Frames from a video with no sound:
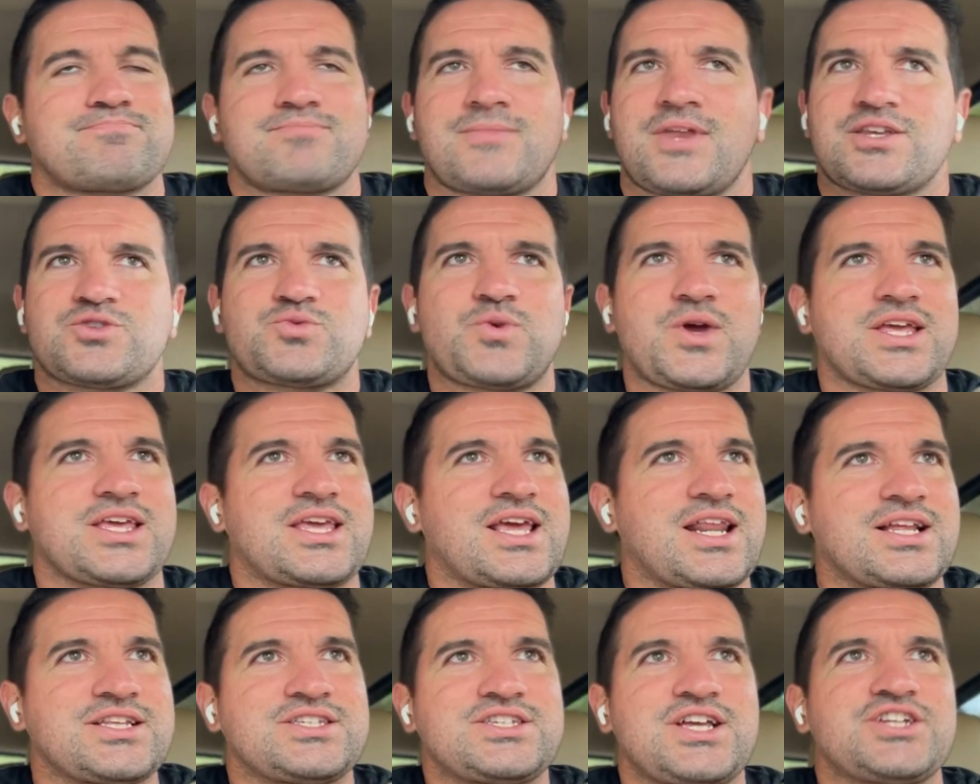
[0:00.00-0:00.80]
is we can
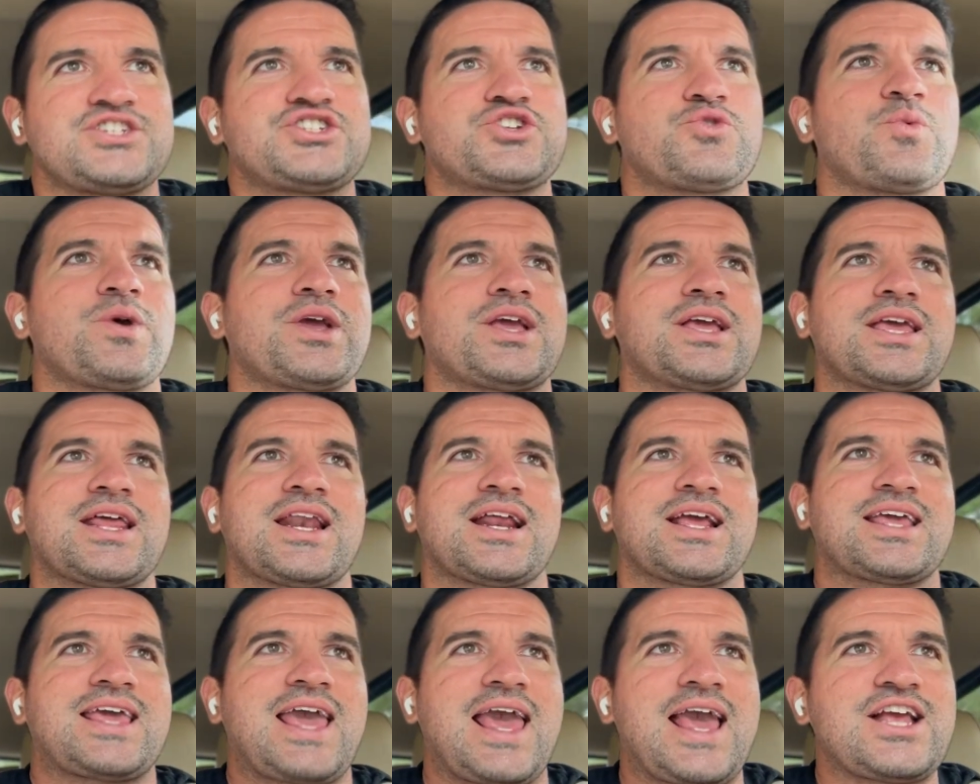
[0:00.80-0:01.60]
get attention, we can get
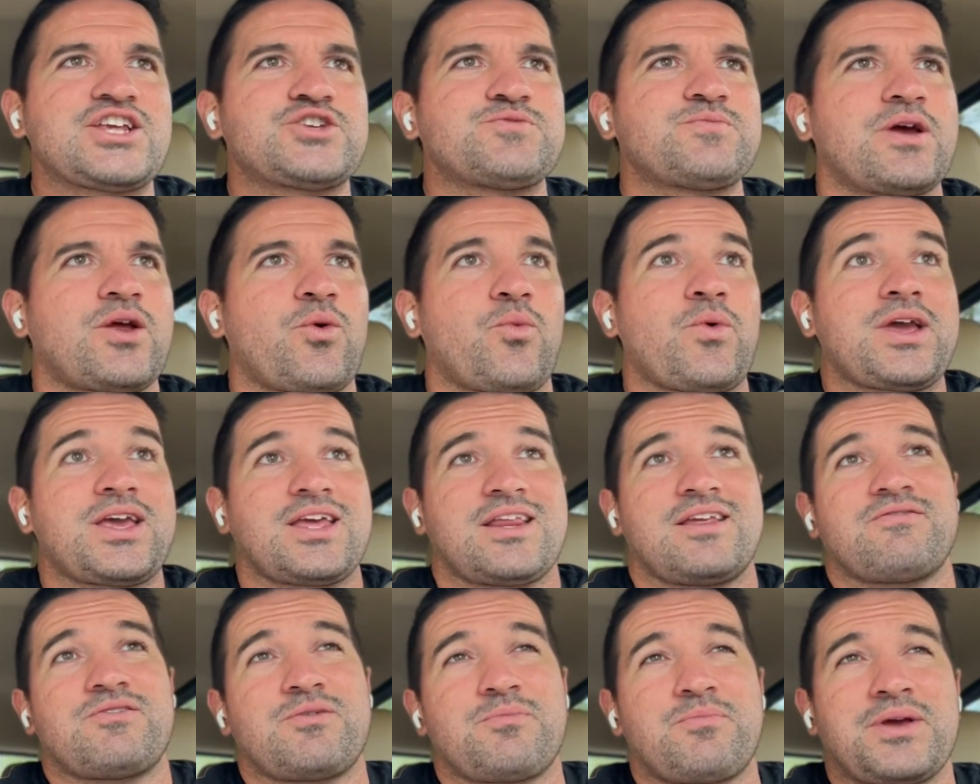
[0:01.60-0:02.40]
engagement, we
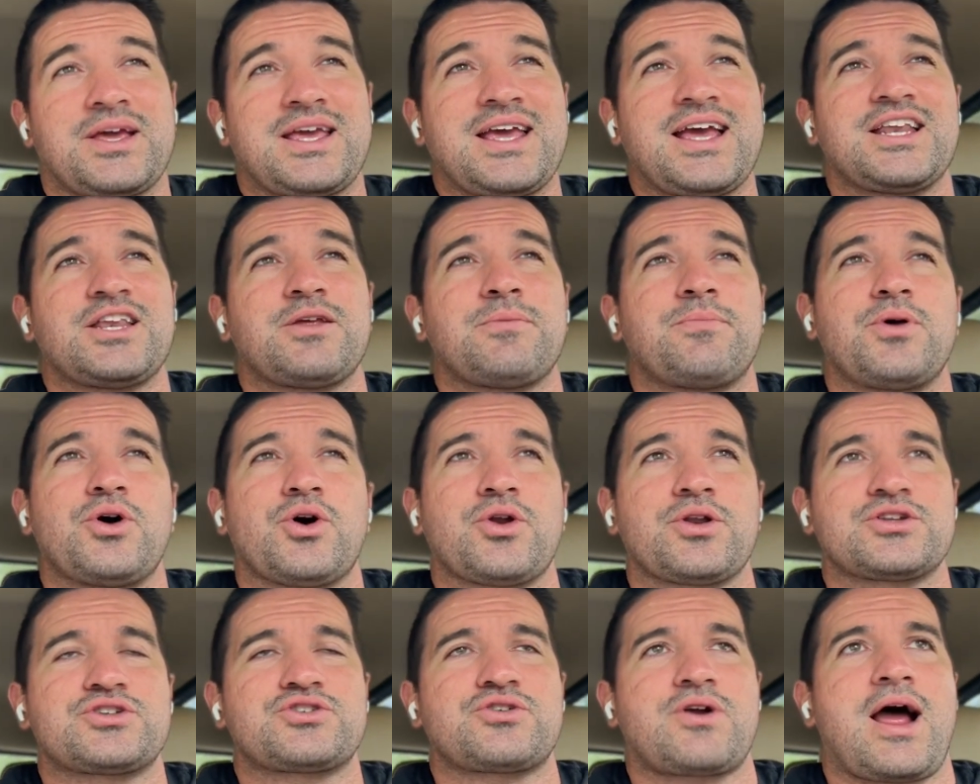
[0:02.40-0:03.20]
can even begin to
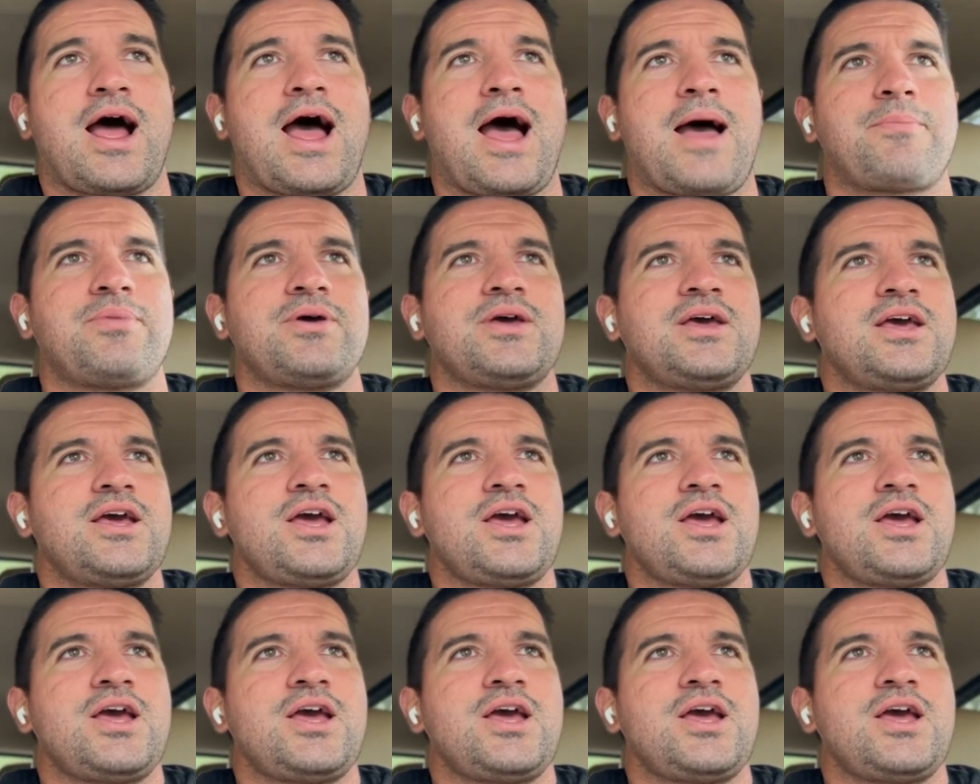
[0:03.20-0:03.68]
build a tribe.